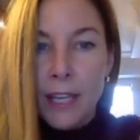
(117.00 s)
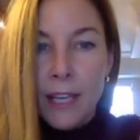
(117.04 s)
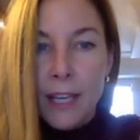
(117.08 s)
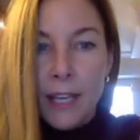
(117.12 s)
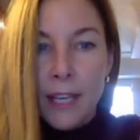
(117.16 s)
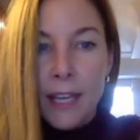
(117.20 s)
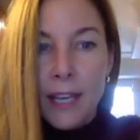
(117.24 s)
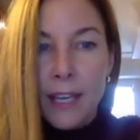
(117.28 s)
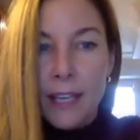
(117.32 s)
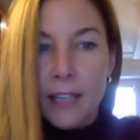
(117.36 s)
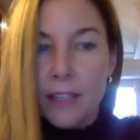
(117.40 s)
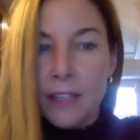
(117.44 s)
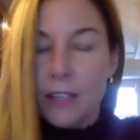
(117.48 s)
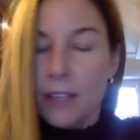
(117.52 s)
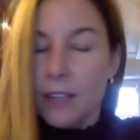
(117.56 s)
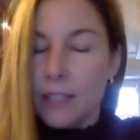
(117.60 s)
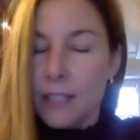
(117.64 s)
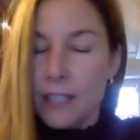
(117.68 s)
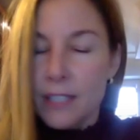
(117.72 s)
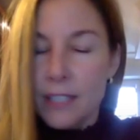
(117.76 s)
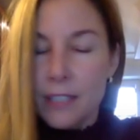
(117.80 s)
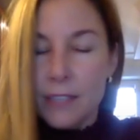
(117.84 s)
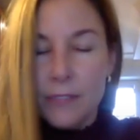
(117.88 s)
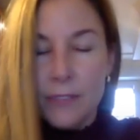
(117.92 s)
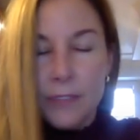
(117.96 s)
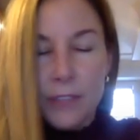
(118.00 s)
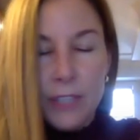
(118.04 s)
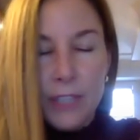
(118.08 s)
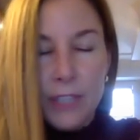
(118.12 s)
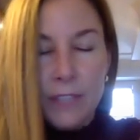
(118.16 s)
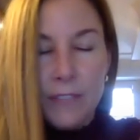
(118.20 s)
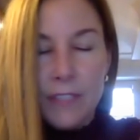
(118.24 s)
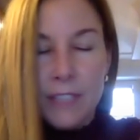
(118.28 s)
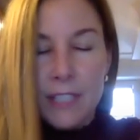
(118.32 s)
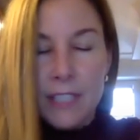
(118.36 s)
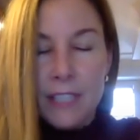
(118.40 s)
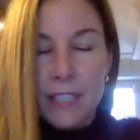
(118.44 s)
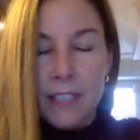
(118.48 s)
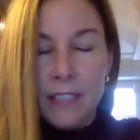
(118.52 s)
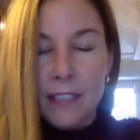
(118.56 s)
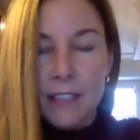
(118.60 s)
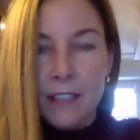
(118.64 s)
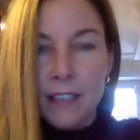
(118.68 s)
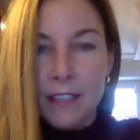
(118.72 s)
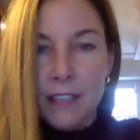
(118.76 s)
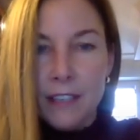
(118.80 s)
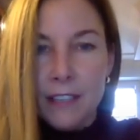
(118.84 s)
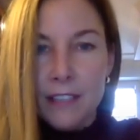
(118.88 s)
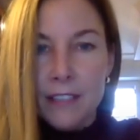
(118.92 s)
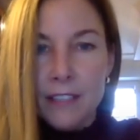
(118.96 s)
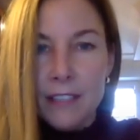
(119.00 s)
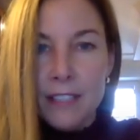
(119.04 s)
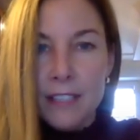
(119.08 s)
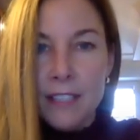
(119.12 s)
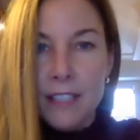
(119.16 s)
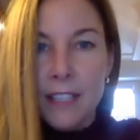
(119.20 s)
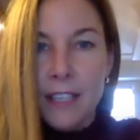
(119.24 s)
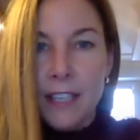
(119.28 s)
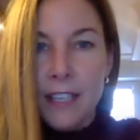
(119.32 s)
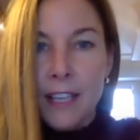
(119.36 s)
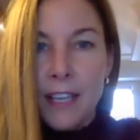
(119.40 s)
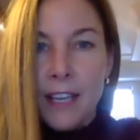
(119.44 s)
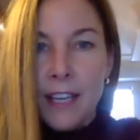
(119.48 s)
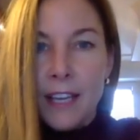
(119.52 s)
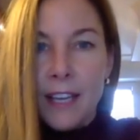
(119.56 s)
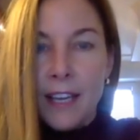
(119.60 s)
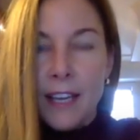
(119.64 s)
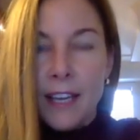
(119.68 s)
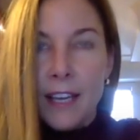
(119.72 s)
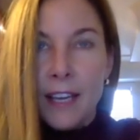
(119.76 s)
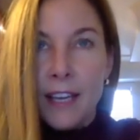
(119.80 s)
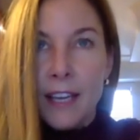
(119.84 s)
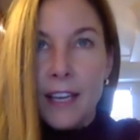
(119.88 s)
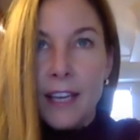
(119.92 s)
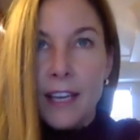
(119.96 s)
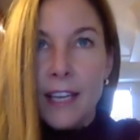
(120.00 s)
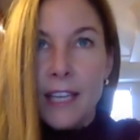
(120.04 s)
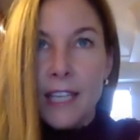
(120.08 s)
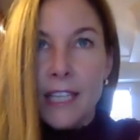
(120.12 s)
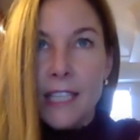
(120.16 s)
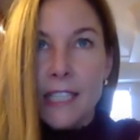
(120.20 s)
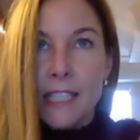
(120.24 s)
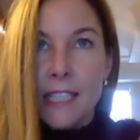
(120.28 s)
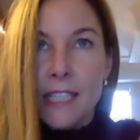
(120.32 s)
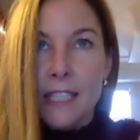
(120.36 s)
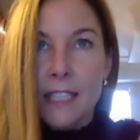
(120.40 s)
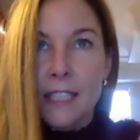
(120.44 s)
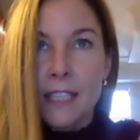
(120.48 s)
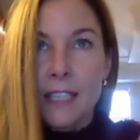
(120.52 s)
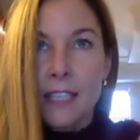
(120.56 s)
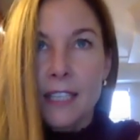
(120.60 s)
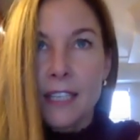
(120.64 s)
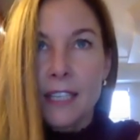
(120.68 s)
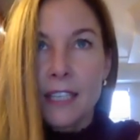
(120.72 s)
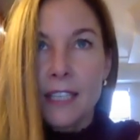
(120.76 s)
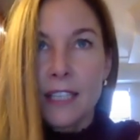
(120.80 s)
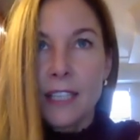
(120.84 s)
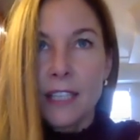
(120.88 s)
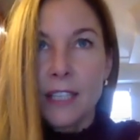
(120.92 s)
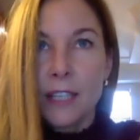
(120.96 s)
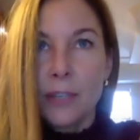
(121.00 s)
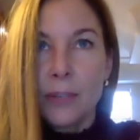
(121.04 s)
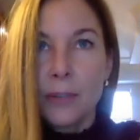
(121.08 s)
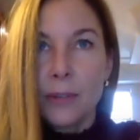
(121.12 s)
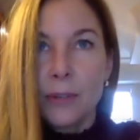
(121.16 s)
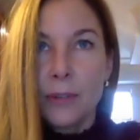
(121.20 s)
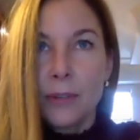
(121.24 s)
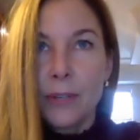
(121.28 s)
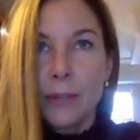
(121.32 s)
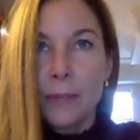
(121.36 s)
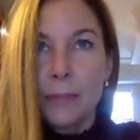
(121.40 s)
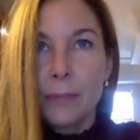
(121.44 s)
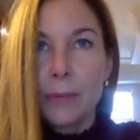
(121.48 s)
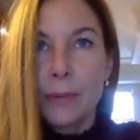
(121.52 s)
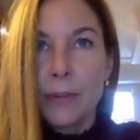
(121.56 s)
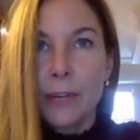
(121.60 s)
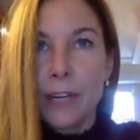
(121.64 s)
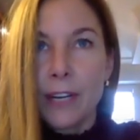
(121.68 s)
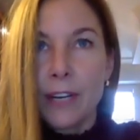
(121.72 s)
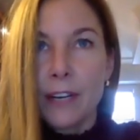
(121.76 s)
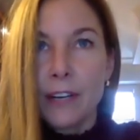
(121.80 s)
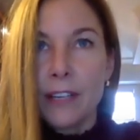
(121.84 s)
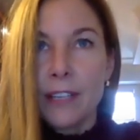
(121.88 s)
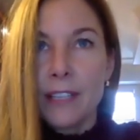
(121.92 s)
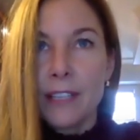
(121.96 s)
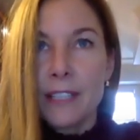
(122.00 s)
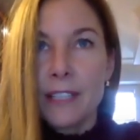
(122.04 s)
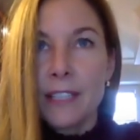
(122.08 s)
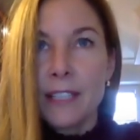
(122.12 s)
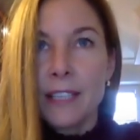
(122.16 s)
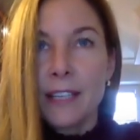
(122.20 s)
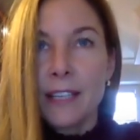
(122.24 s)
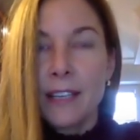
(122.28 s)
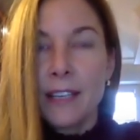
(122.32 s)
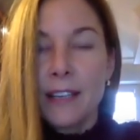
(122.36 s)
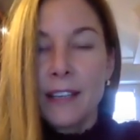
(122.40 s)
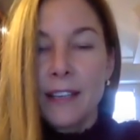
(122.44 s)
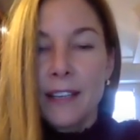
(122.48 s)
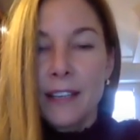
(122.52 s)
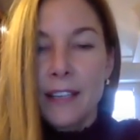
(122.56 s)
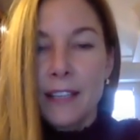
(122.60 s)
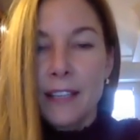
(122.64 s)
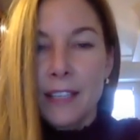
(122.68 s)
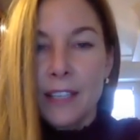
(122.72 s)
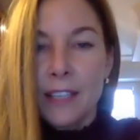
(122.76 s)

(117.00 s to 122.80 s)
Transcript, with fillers: and constant forgiveness in our hearts and you know prayer is you